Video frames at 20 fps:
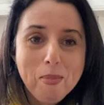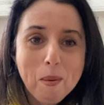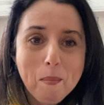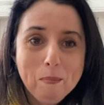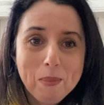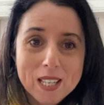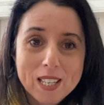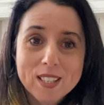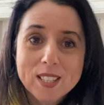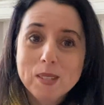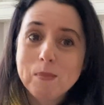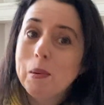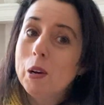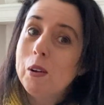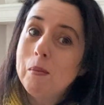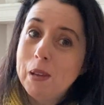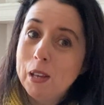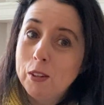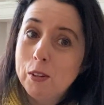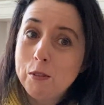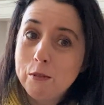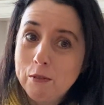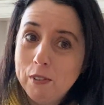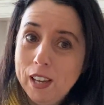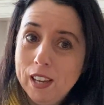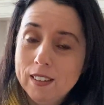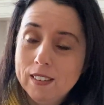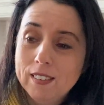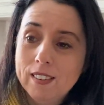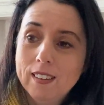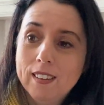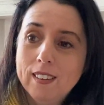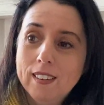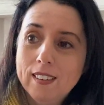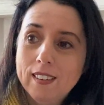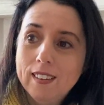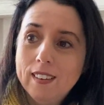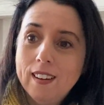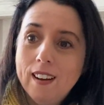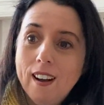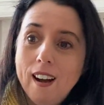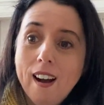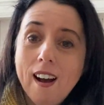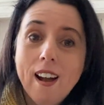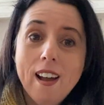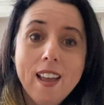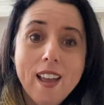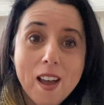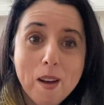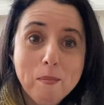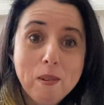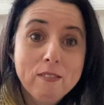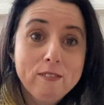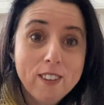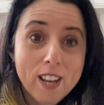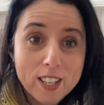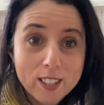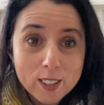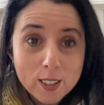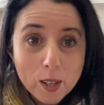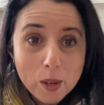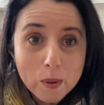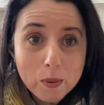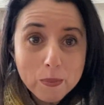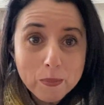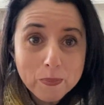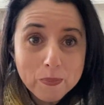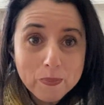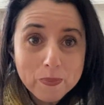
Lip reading: the biggest Barry Manilow fan. I am a fanalow.